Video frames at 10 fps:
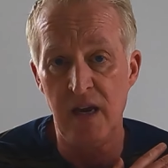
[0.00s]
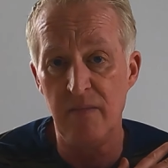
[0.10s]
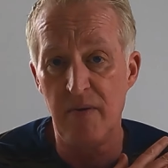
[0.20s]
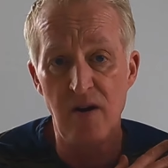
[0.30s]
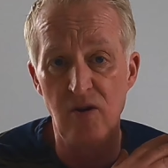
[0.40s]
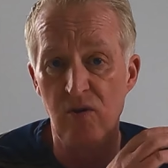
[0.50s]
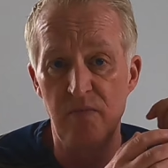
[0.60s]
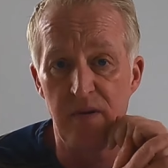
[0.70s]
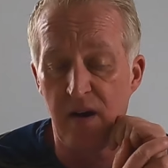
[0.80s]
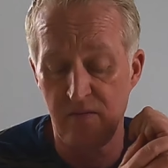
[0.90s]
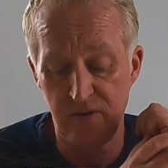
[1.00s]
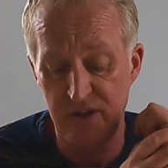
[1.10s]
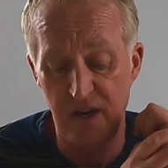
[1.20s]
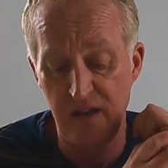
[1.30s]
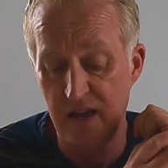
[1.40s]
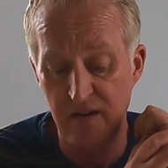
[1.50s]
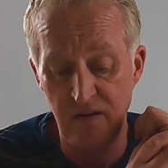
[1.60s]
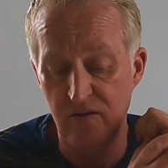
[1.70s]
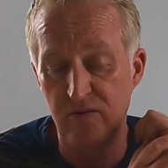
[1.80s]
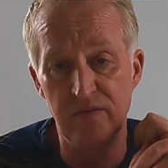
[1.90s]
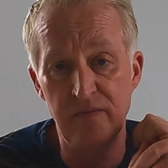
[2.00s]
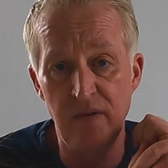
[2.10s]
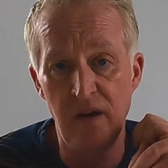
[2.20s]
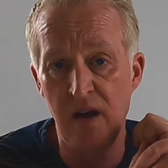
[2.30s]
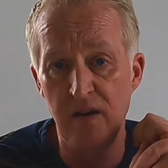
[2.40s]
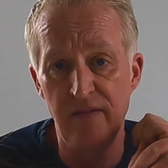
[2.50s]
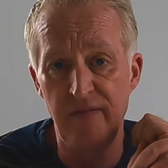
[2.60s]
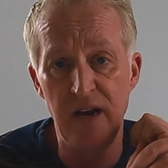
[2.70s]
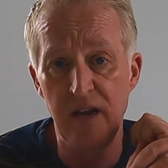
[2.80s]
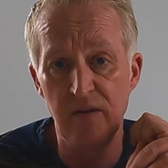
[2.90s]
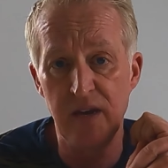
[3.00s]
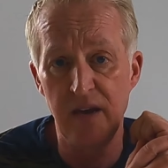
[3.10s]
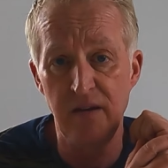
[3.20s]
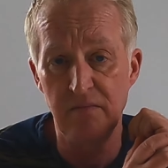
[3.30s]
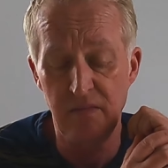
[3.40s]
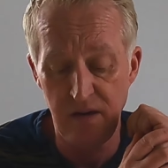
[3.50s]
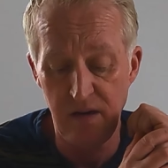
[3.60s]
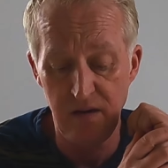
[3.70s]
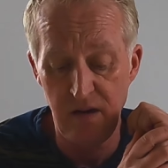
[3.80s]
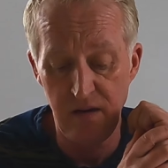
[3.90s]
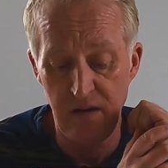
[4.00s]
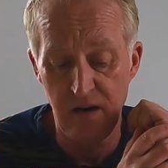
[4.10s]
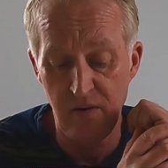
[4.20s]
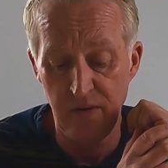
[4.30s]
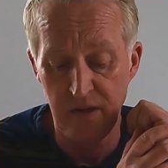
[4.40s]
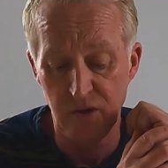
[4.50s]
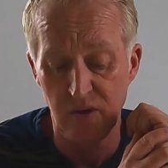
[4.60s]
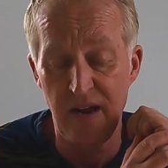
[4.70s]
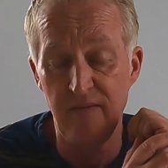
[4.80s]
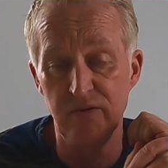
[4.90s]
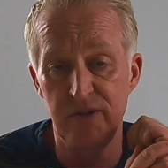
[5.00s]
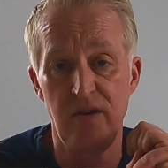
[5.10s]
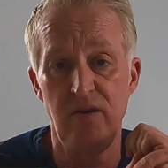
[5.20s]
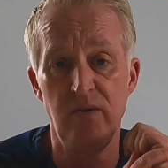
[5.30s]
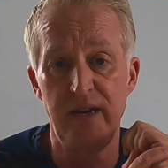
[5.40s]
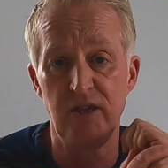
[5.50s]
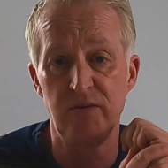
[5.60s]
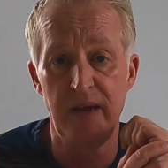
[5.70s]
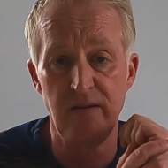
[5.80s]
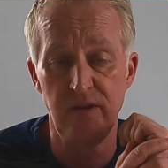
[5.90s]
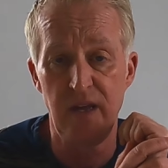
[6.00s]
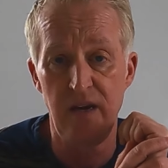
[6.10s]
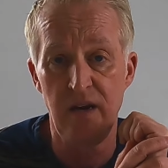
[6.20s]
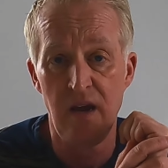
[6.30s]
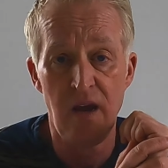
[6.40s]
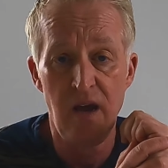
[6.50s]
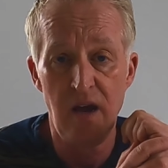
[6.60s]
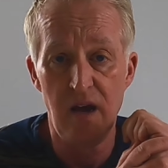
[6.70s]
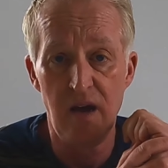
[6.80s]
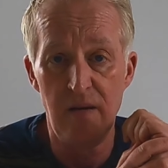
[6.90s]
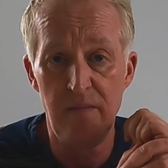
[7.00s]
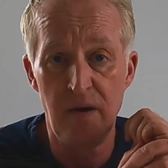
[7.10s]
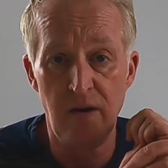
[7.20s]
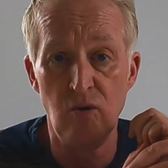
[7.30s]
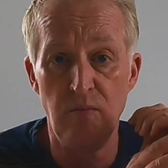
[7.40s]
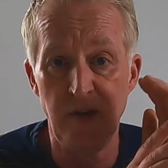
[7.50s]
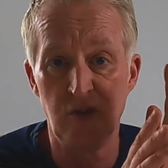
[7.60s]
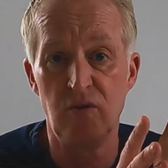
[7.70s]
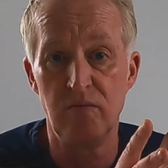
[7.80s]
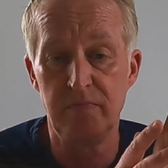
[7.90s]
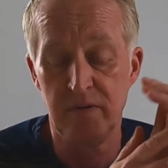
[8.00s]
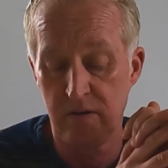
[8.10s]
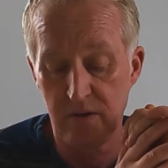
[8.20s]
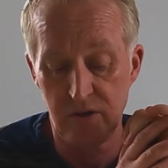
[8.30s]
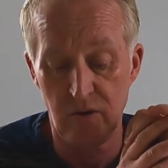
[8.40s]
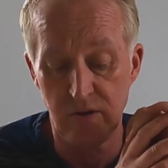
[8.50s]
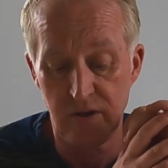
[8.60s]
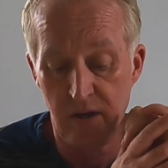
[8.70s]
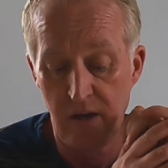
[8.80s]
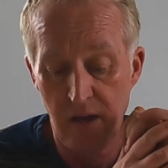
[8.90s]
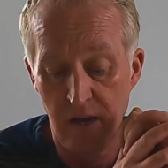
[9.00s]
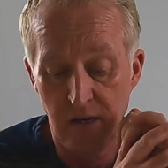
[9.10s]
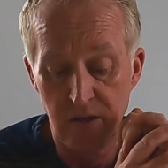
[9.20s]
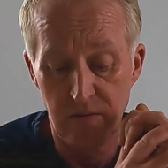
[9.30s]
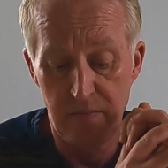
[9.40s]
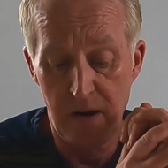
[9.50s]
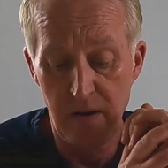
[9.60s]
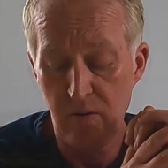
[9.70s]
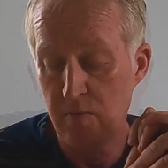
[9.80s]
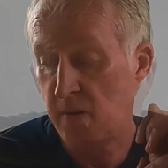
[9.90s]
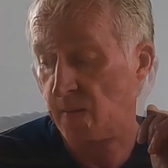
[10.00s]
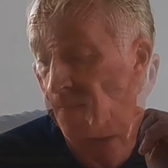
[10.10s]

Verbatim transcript: in a biOrb, I would say that you're uh, you're fairly okay, with, you know, with the sort of levels that you would expect within um, a normally stocked stocked of biOrb.